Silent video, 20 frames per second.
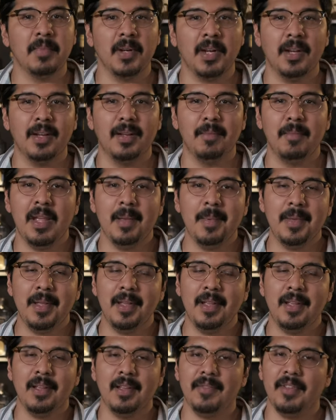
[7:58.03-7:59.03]
but
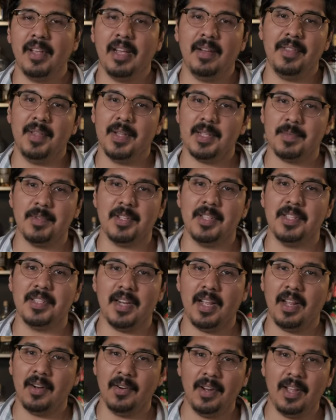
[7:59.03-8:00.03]
maybe if you have the expertise
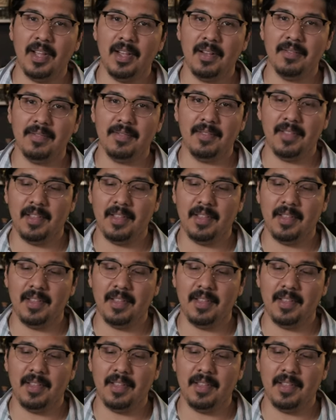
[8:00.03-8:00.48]
that I don't have,